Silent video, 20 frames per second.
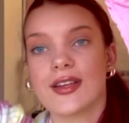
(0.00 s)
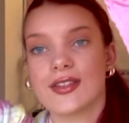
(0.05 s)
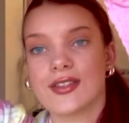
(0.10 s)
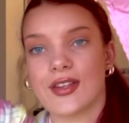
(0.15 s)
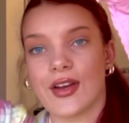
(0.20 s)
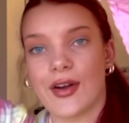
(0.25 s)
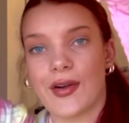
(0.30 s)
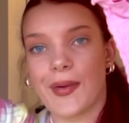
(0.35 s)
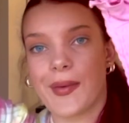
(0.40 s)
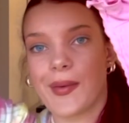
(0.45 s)

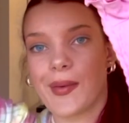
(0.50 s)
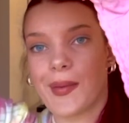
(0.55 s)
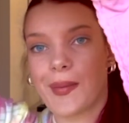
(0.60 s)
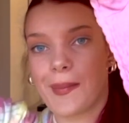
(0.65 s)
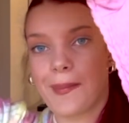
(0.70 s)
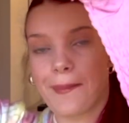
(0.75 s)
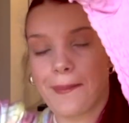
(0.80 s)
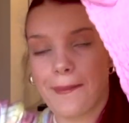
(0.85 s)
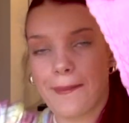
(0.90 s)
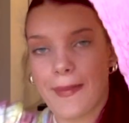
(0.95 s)
so
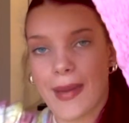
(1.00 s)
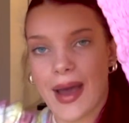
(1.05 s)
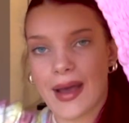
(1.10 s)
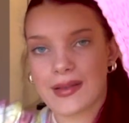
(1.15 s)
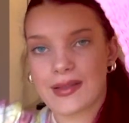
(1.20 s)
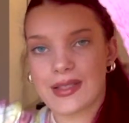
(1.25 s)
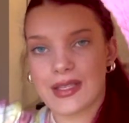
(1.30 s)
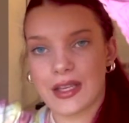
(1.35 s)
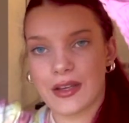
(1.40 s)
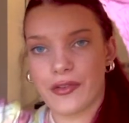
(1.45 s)

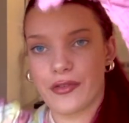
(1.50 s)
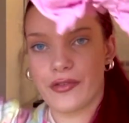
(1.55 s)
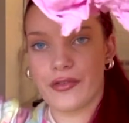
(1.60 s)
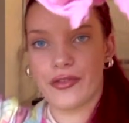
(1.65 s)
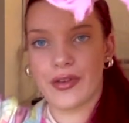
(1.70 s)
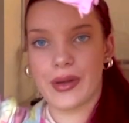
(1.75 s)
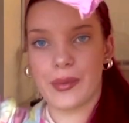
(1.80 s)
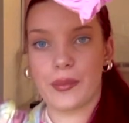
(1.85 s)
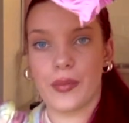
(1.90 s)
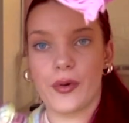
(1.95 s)
massive
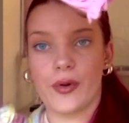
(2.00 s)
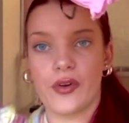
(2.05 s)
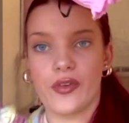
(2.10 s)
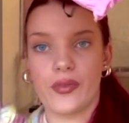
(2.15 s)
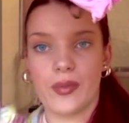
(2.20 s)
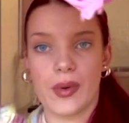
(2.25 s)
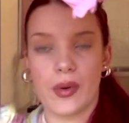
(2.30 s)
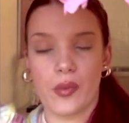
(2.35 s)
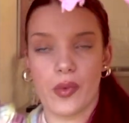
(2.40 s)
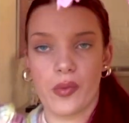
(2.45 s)

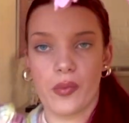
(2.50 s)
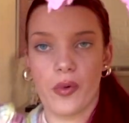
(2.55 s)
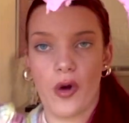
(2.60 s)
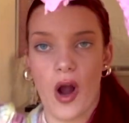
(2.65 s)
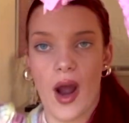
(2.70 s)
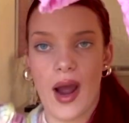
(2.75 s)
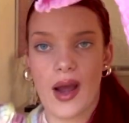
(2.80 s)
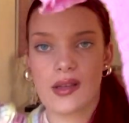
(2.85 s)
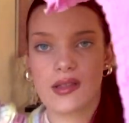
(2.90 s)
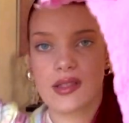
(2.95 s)
improvement with
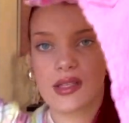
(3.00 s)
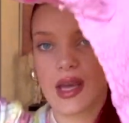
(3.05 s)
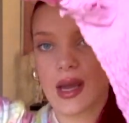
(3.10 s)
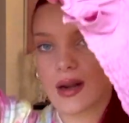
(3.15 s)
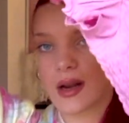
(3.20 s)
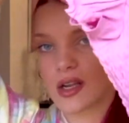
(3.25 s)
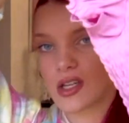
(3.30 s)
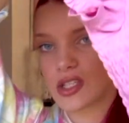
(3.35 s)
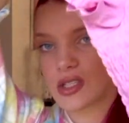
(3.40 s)
price and I